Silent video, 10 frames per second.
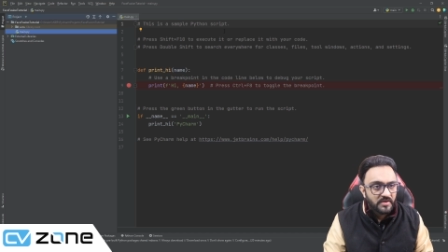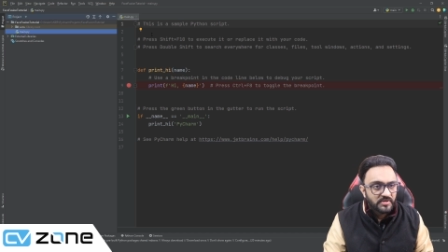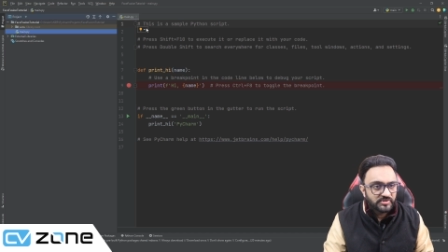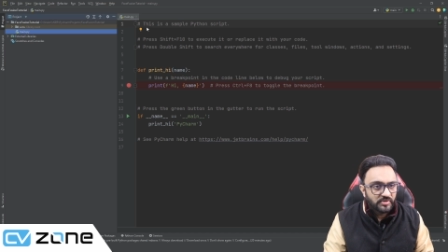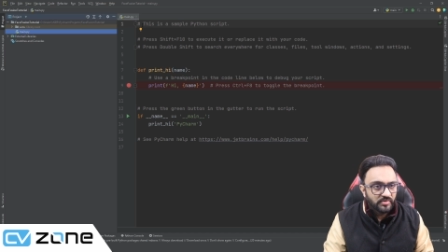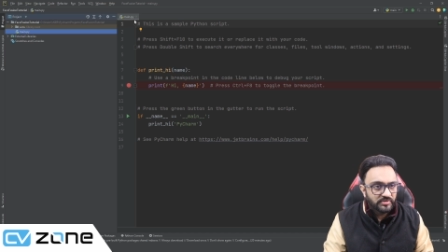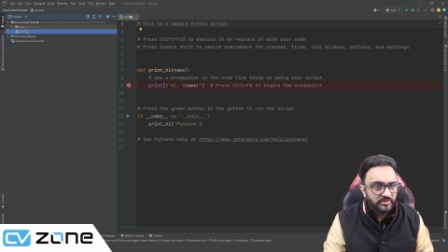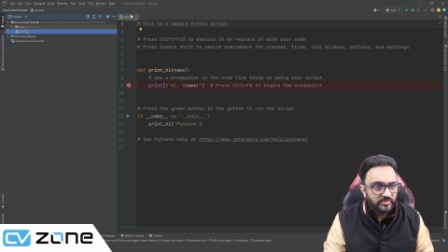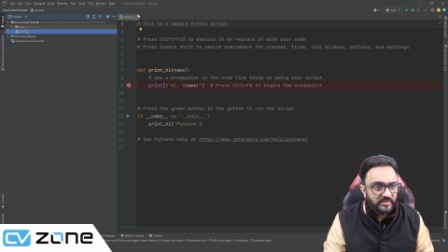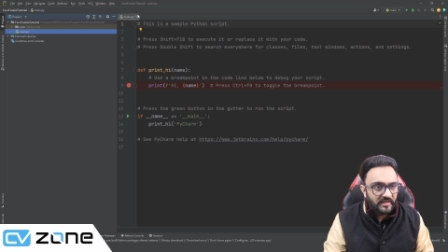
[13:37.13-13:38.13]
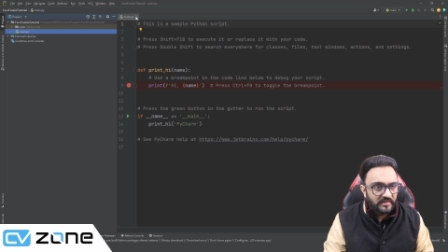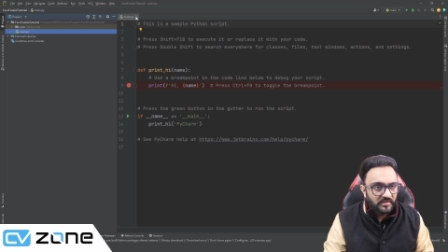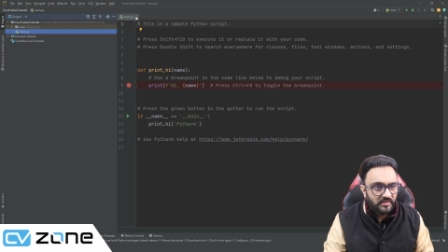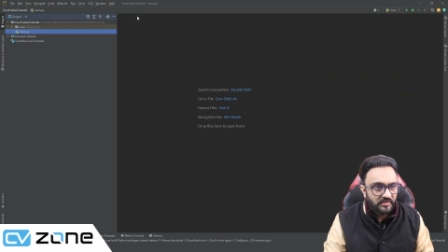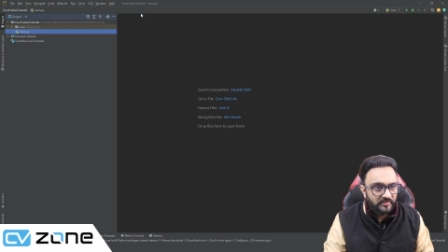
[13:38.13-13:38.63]
So you can
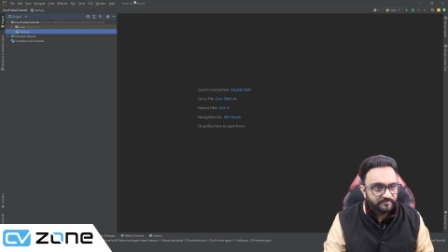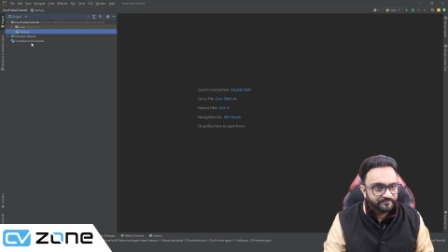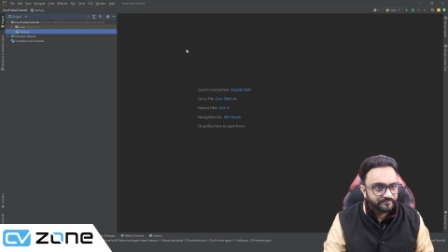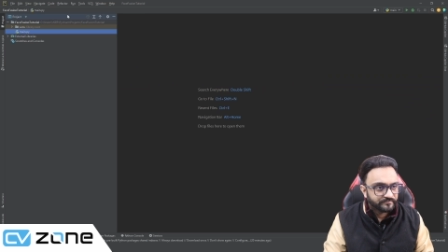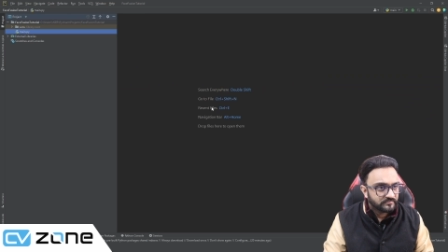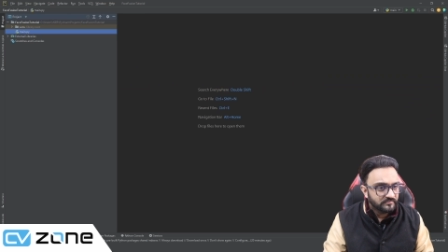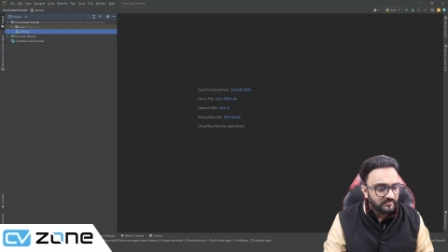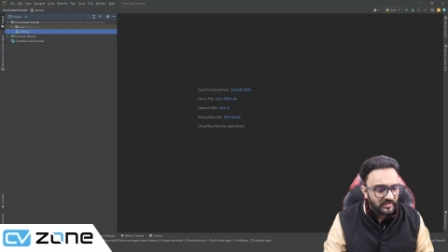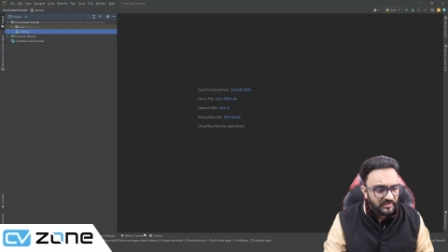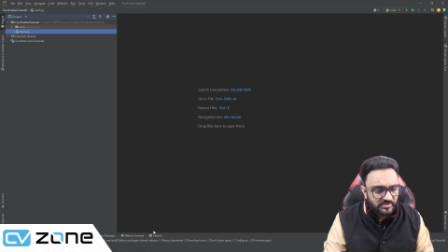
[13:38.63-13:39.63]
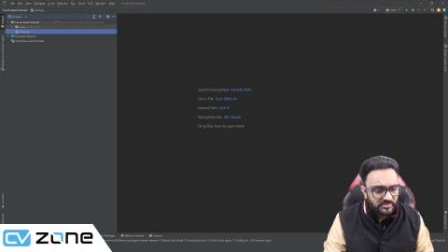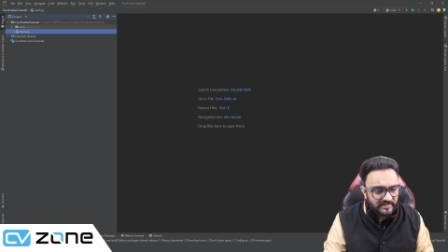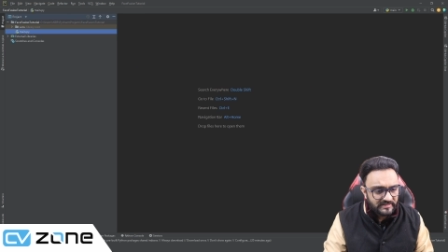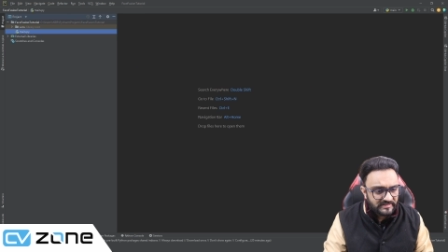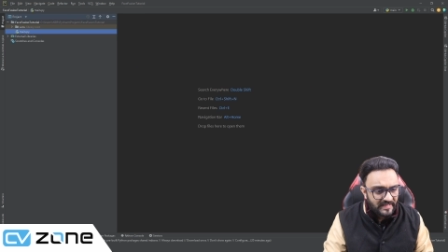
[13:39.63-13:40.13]
use
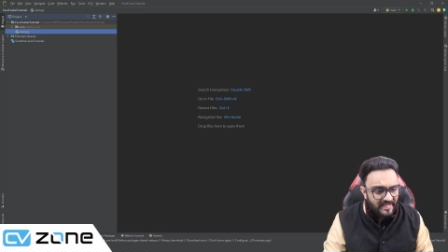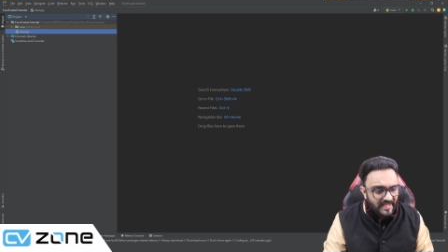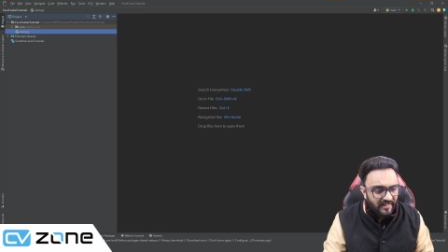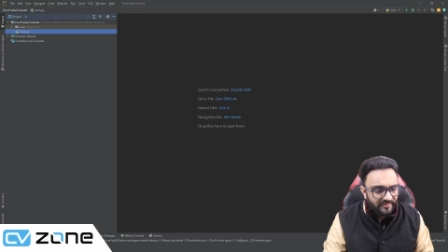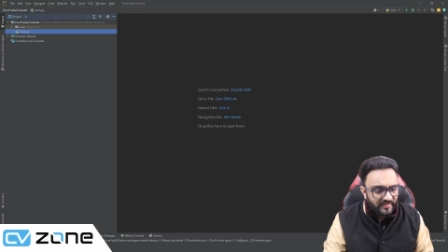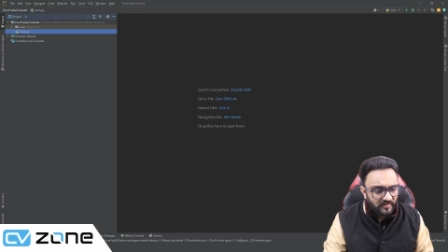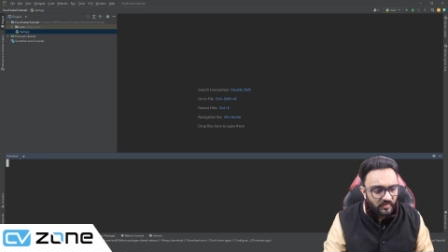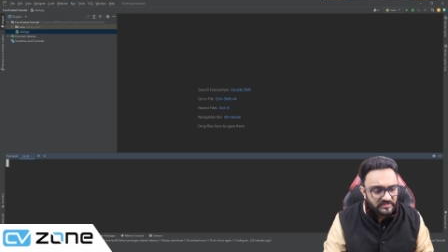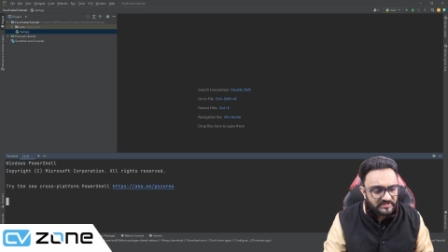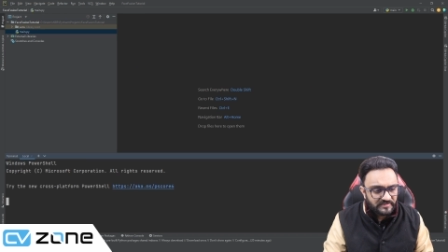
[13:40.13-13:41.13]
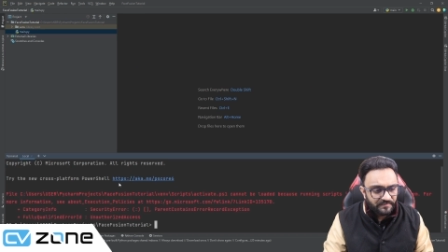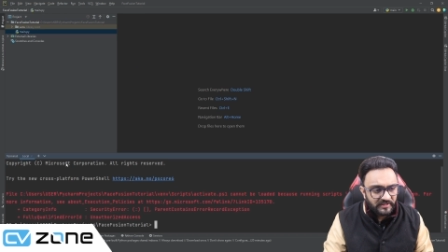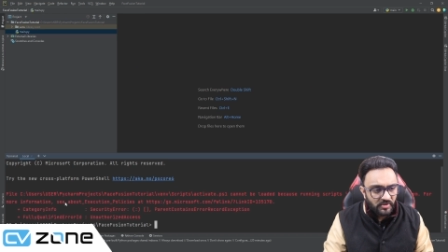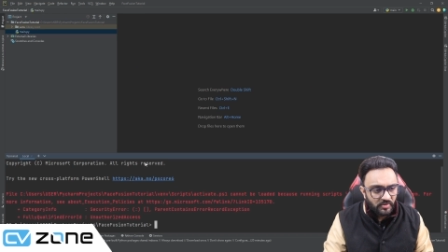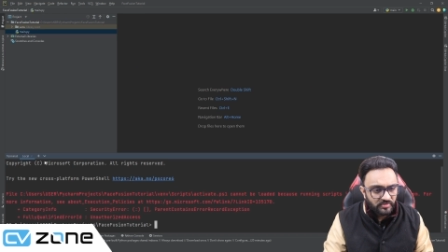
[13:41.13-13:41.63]
this, and then we will simply
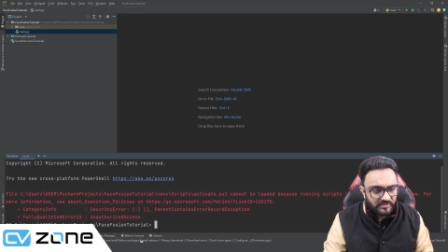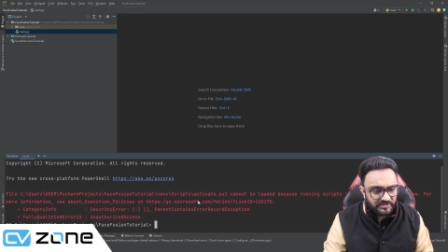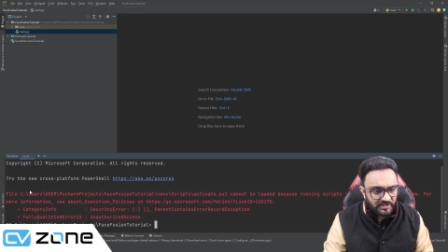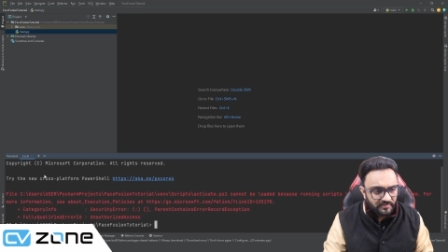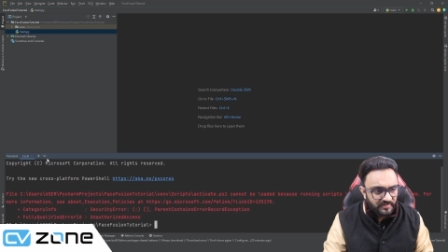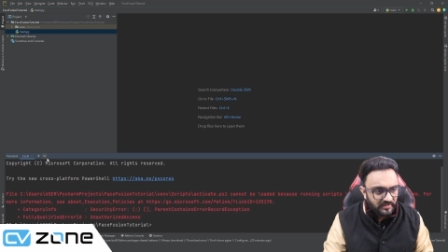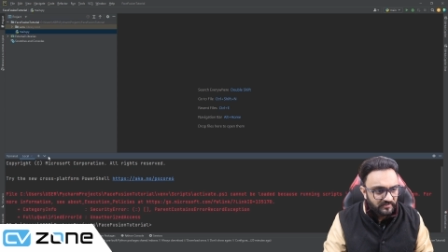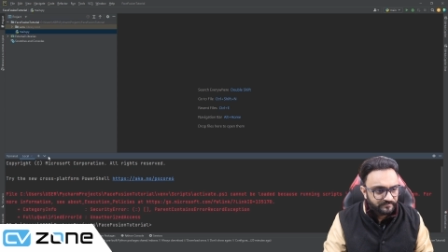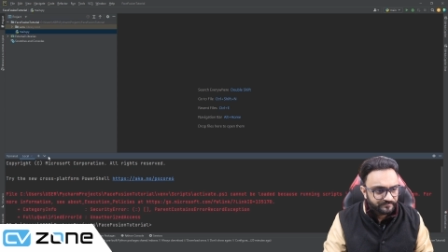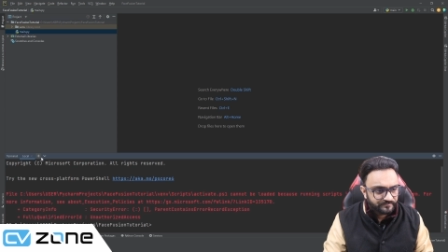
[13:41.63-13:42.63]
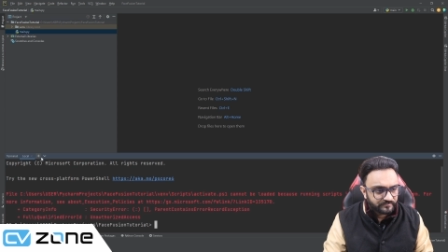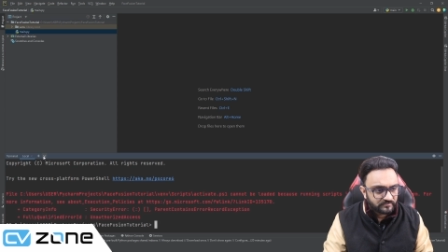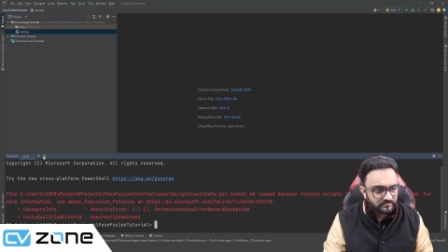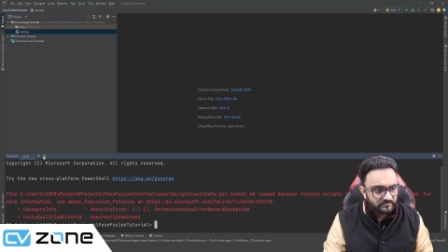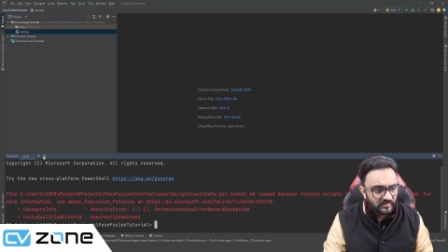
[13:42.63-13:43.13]
go to the terminal.
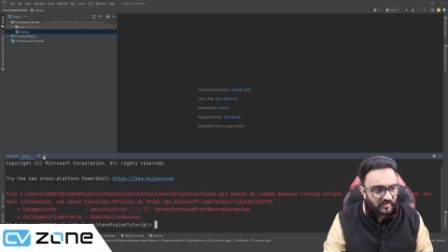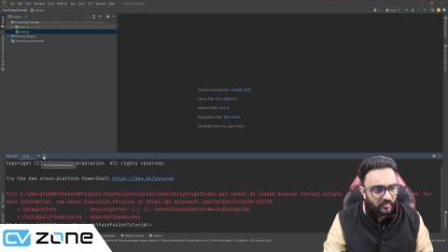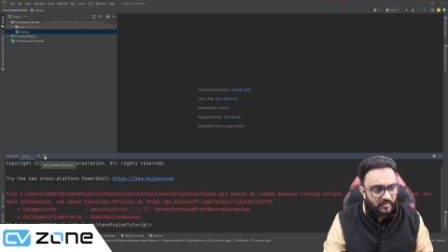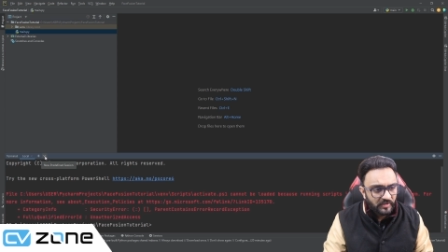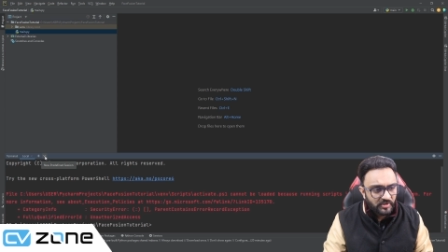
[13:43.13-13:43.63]
We'll